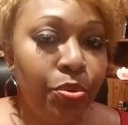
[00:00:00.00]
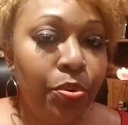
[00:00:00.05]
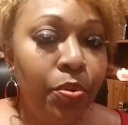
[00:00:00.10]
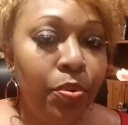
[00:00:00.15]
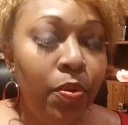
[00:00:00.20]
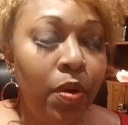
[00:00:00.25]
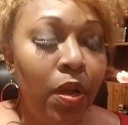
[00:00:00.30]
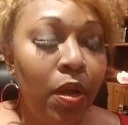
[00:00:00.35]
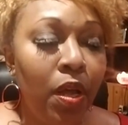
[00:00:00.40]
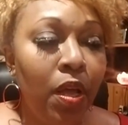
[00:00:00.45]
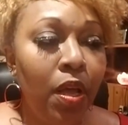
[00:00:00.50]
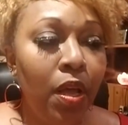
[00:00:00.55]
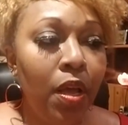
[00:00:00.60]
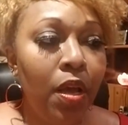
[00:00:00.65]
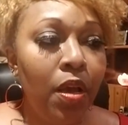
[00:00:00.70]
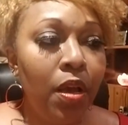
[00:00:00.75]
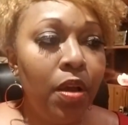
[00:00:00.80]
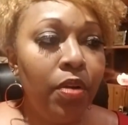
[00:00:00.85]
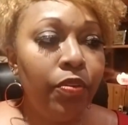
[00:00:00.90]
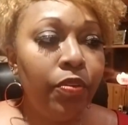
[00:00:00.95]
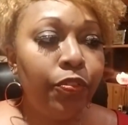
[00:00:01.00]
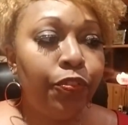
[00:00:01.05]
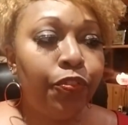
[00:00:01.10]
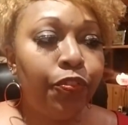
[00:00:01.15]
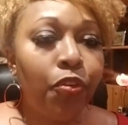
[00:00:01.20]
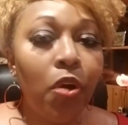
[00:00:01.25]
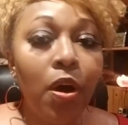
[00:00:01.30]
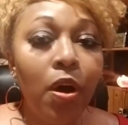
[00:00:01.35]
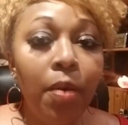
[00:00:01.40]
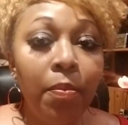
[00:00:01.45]
of course, then there was that
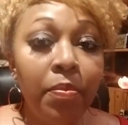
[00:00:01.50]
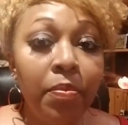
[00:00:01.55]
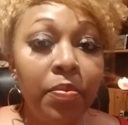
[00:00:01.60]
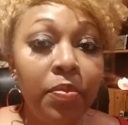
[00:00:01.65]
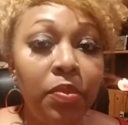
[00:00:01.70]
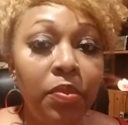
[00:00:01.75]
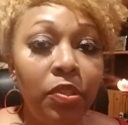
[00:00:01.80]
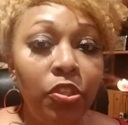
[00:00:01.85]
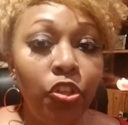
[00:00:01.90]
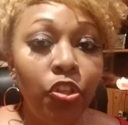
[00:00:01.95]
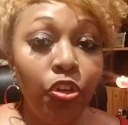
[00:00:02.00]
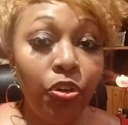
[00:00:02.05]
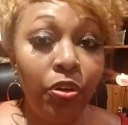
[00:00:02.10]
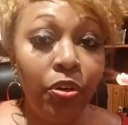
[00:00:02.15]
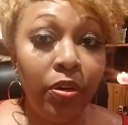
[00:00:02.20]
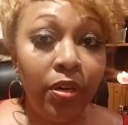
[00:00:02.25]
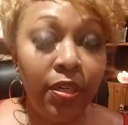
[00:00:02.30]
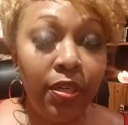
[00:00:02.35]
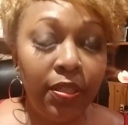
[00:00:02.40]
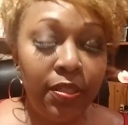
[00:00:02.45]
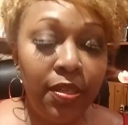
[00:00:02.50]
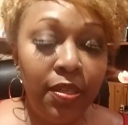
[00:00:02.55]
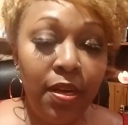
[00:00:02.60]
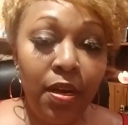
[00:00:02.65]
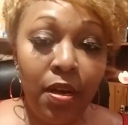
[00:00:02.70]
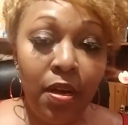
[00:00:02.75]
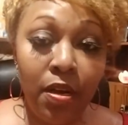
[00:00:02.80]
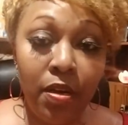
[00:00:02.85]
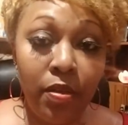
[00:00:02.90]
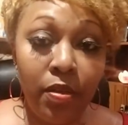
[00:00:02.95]
time with the fall of Atlantis.
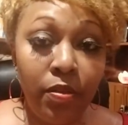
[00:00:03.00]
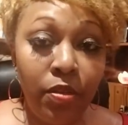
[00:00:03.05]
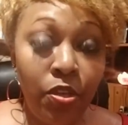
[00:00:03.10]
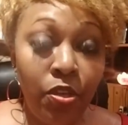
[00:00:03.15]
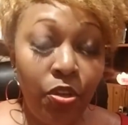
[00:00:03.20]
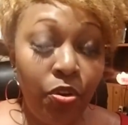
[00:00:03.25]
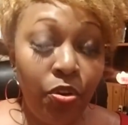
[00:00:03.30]
Okay.